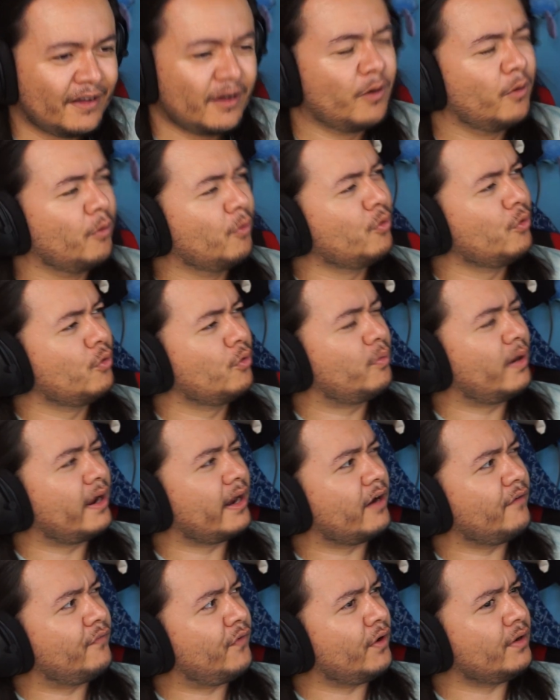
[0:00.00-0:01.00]
Oh,
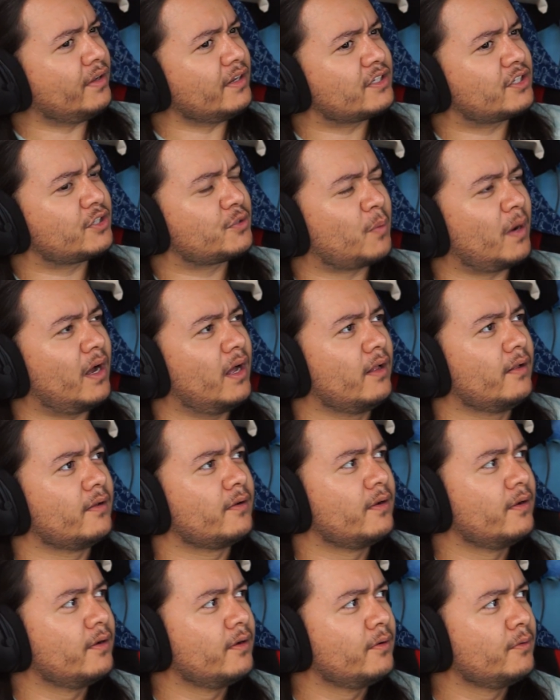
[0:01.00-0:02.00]
wait, I've heard this as well.
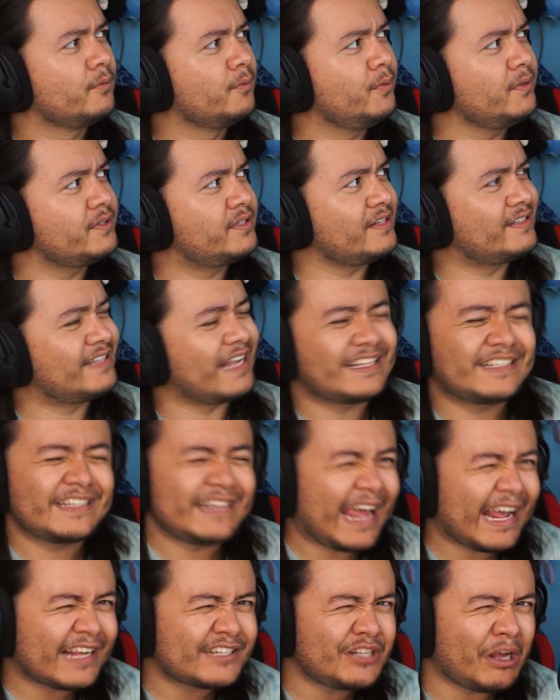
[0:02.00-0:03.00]
Who's this? Is
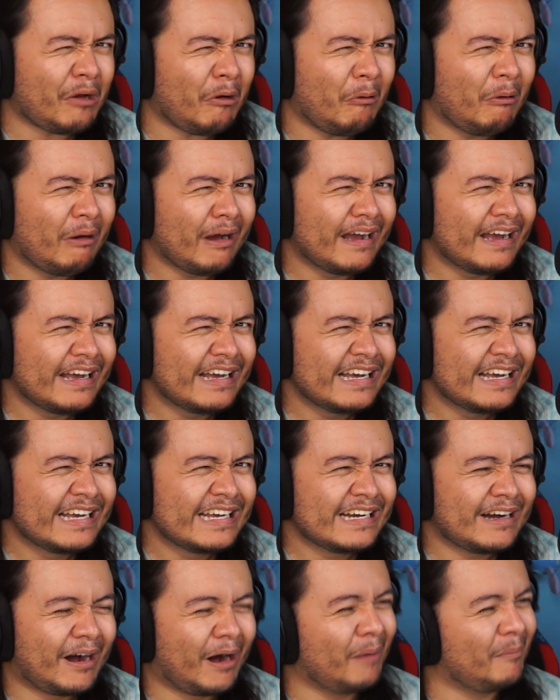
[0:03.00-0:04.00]
it EXO?
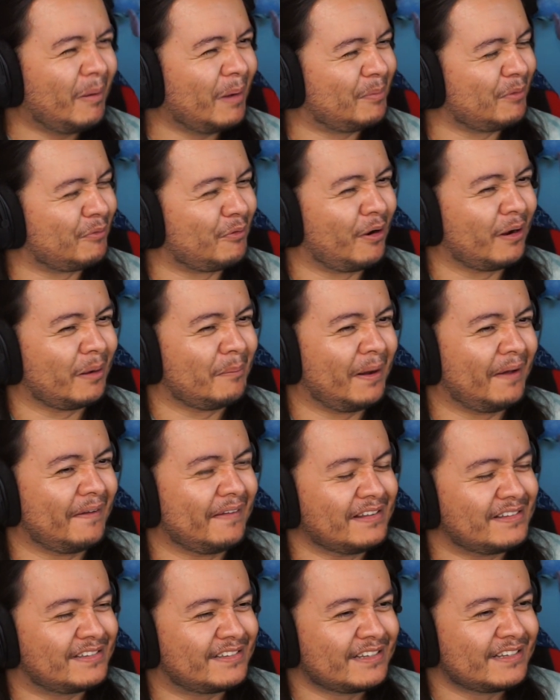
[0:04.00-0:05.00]
I might be wrong about
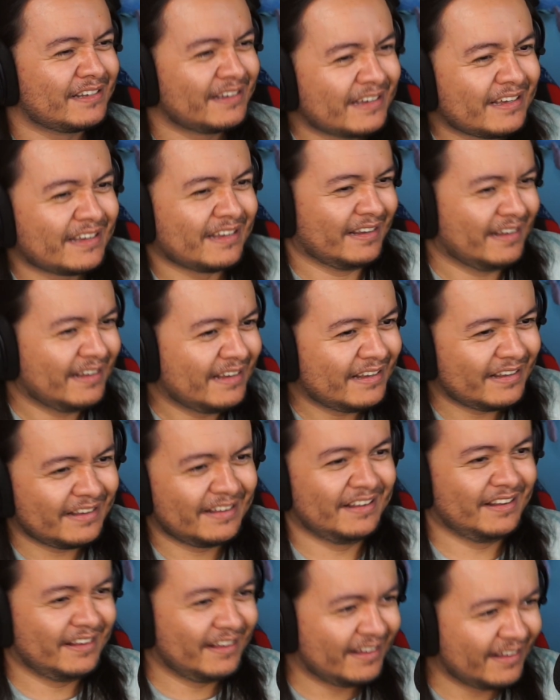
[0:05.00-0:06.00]
this.
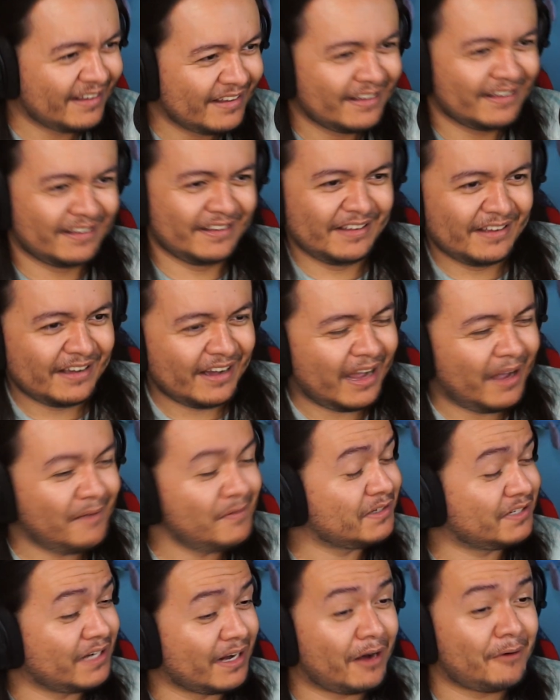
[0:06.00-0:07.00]
I
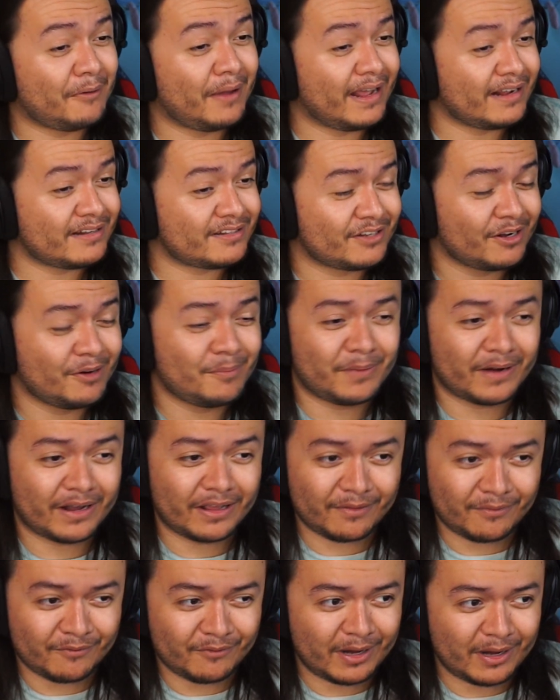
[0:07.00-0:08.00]
haven't checked out EXO, but
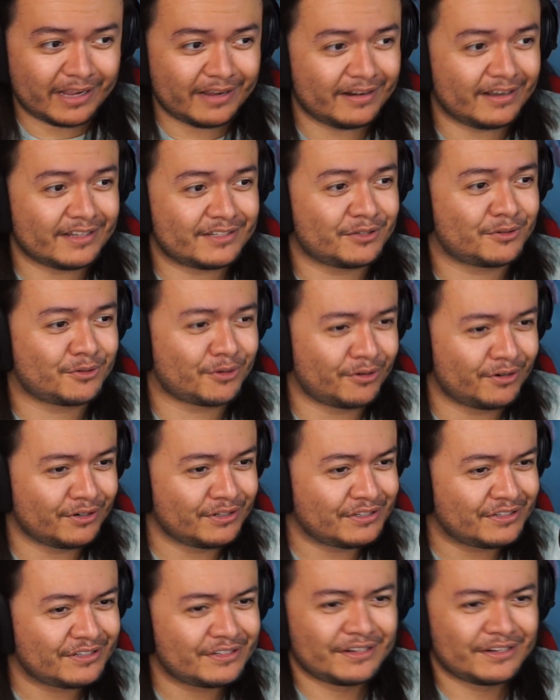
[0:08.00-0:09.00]
I recognize the
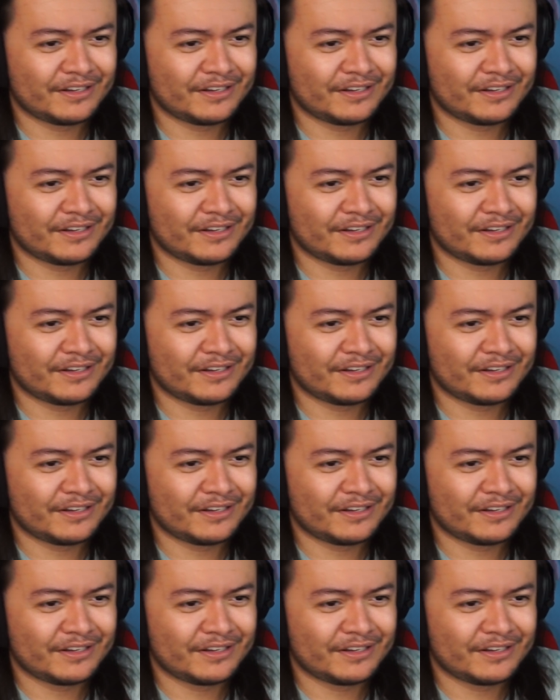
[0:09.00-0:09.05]
chorus.